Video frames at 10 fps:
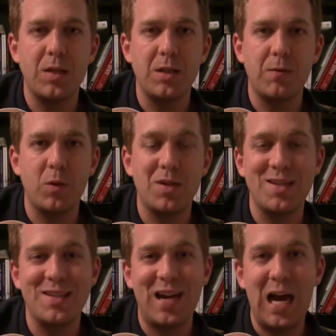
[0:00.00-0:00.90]
different
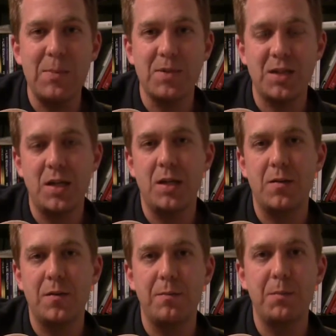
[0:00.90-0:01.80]
types
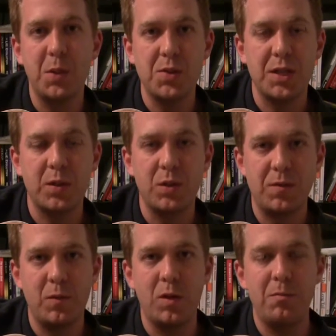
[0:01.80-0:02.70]
of music,
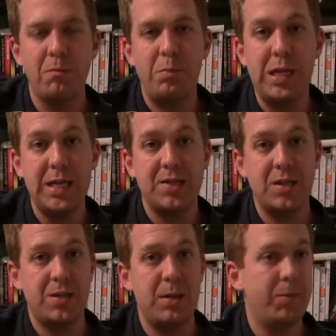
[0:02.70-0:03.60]
different beats
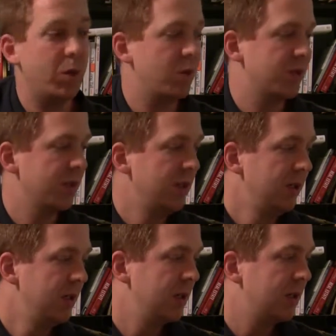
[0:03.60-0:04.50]
and tempos.
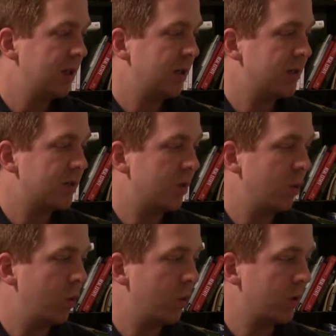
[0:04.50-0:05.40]

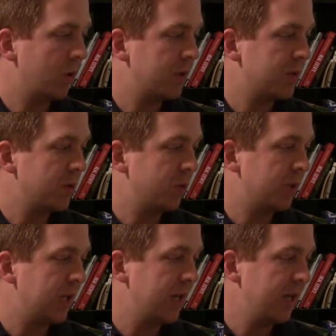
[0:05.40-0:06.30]
So we're going to
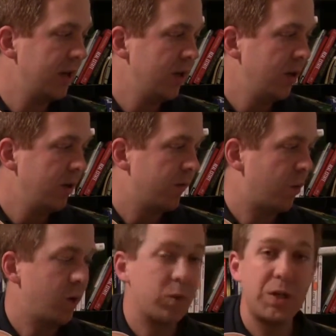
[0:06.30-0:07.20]
play
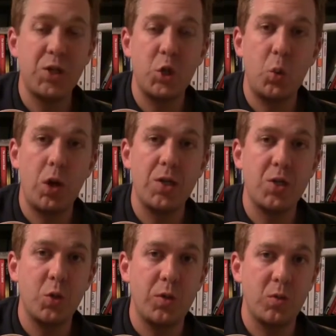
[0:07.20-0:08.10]
4, 3, 2, 1,
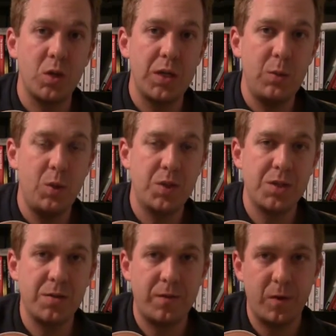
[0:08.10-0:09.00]
2, 3, which
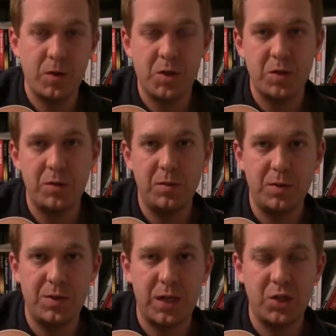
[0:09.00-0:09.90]
is the first
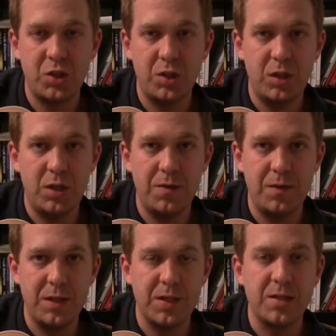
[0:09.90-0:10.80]
section
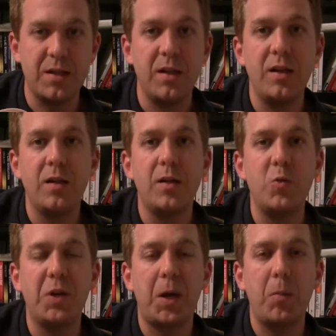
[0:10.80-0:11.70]
of this
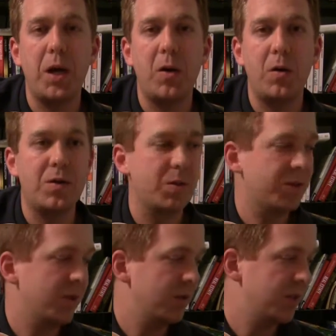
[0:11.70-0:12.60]
new picking pattern. So
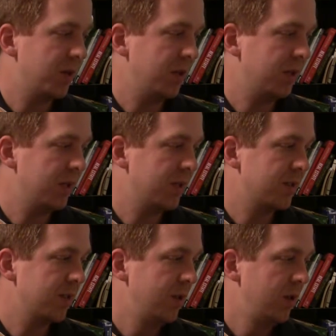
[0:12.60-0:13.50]
it's going to sound like
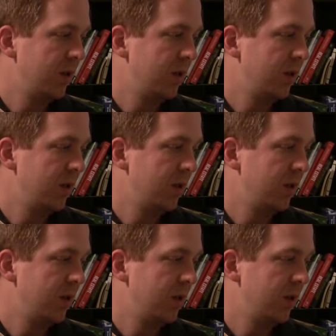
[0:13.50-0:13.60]
this: